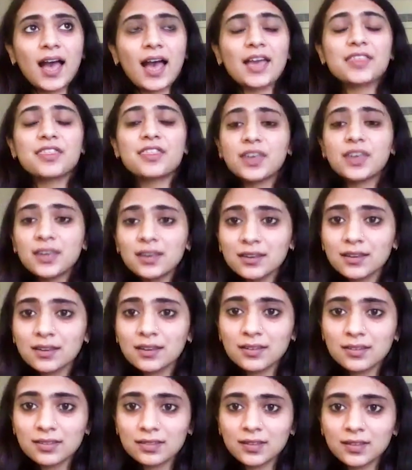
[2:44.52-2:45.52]
I think
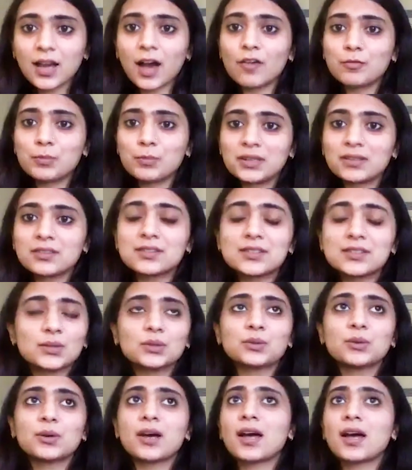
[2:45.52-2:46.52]
the government, so
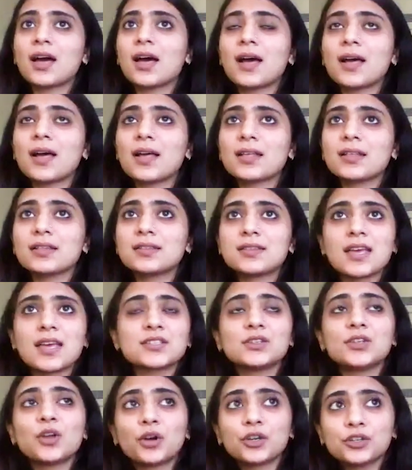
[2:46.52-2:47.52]
there's
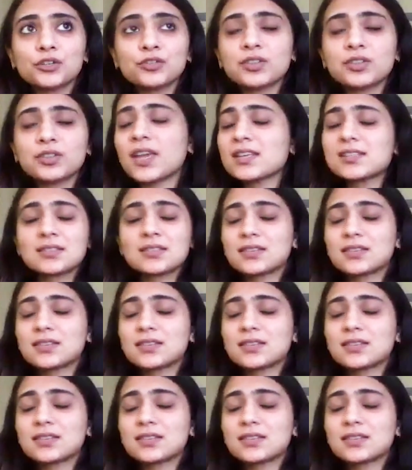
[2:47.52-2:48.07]
a lot of, yes,